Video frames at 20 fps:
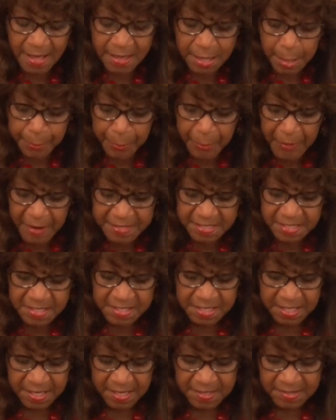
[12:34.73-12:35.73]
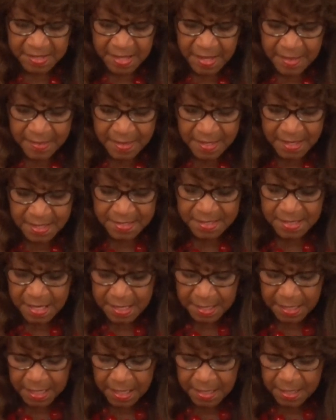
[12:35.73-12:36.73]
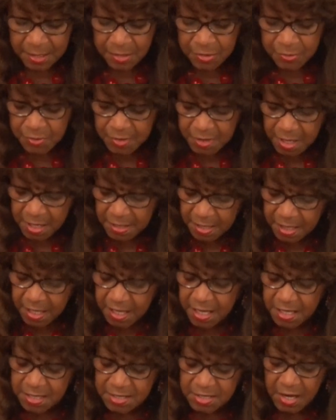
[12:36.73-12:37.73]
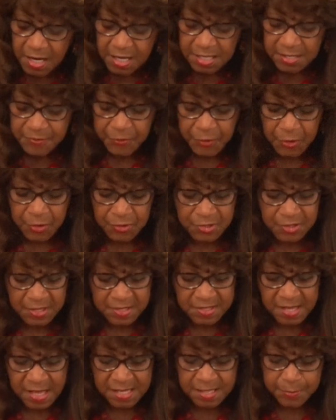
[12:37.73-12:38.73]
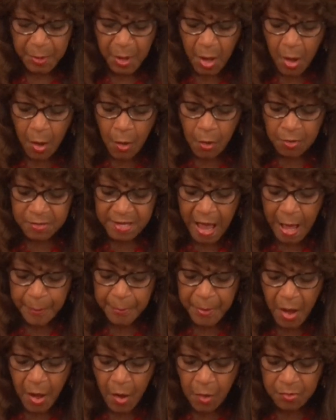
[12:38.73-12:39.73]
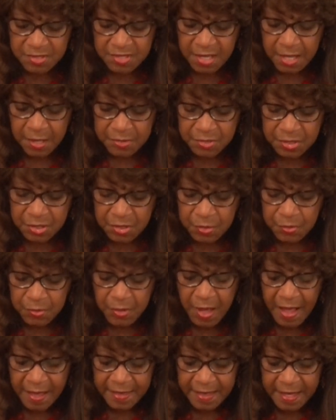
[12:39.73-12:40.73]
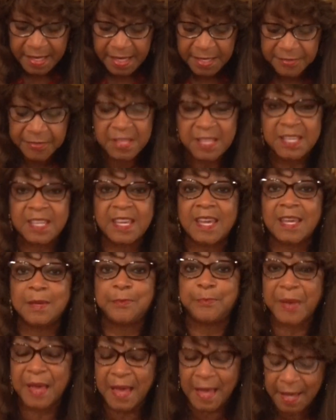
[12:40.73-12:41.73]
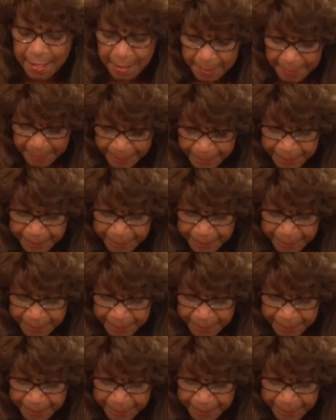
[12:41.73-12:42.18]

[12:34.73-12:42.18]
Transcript: The present tense in this, in, in the new in the King James Version, it says, Behold, I Paul say unto you that if ye be